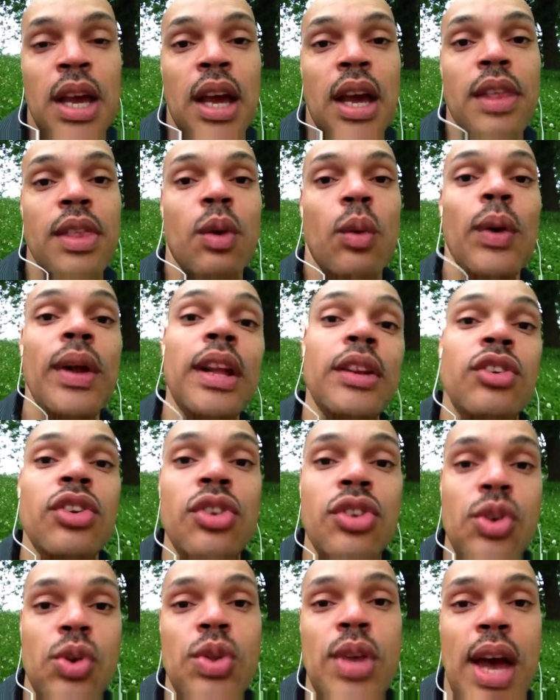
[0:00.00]
And the way that you
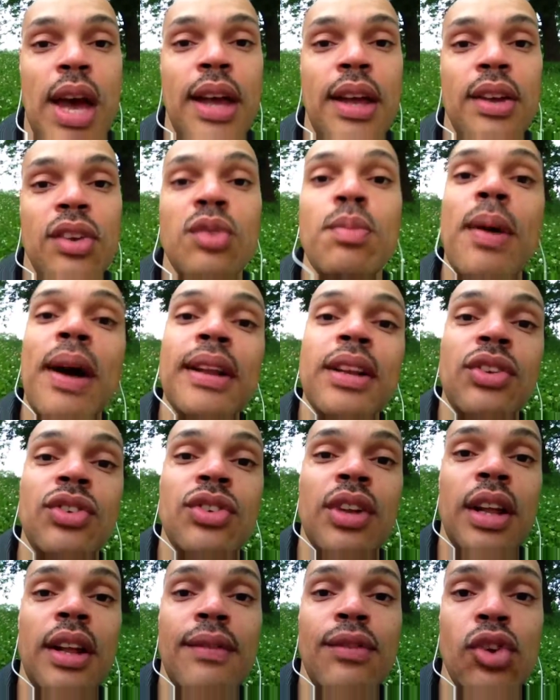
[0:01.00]
do that is by the
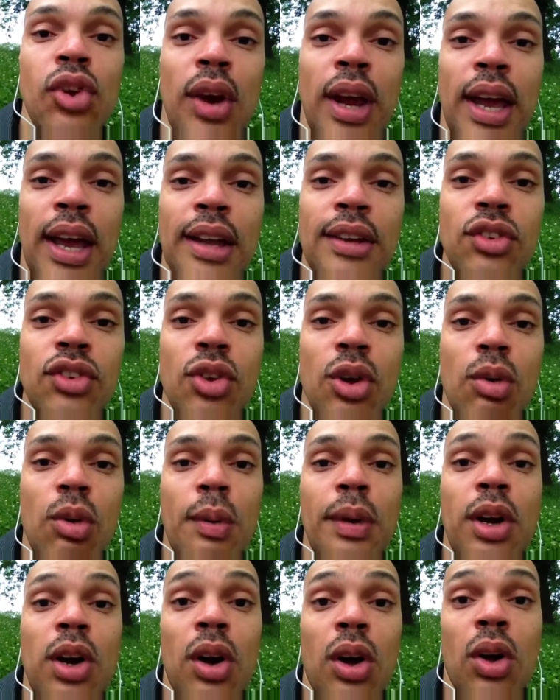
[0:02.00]
state of trance, or
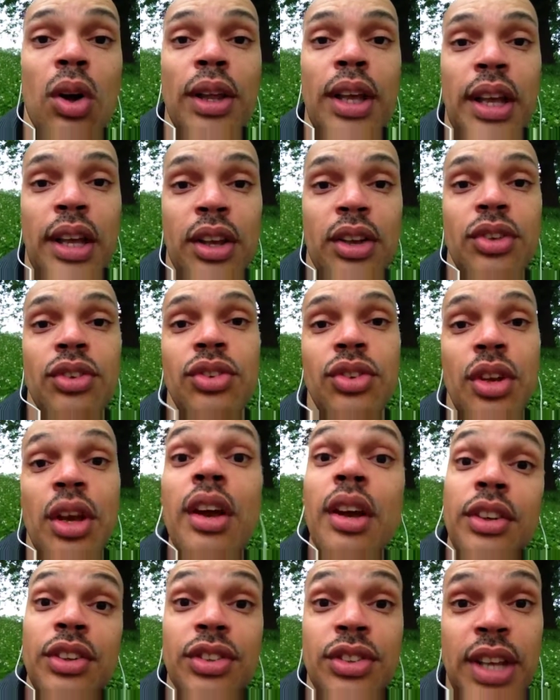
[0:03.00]
what we call is
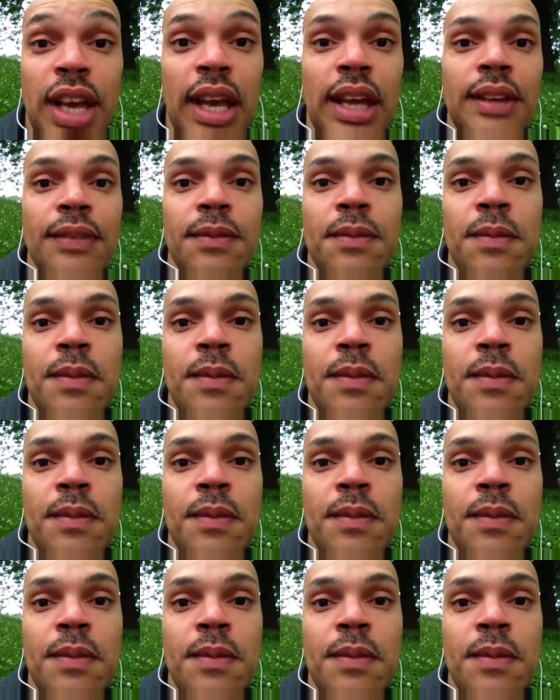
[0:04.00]
state.